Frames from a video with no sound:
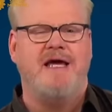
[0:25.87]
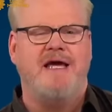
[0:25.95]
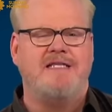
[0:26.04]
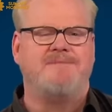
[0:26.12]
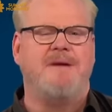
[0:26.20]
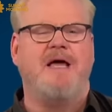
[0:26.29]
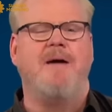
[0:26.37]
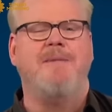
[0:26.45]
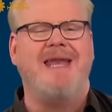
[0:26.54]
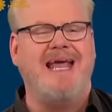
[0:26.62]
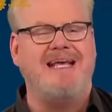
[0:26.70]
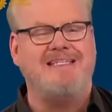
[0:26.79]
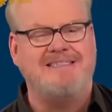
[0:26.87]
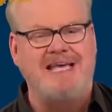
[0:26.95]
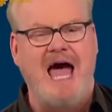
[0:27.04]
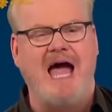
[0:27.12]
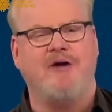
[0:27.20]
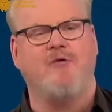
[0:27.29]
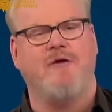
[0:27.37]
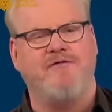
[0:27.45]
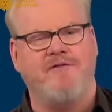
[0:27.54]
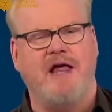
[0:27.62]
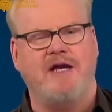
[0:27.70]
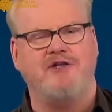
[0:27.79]
has become an exact
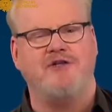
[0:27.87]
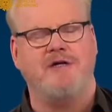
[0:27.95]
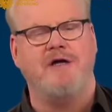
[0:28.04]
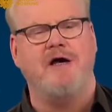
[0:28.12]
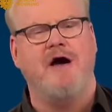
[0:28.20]
reflection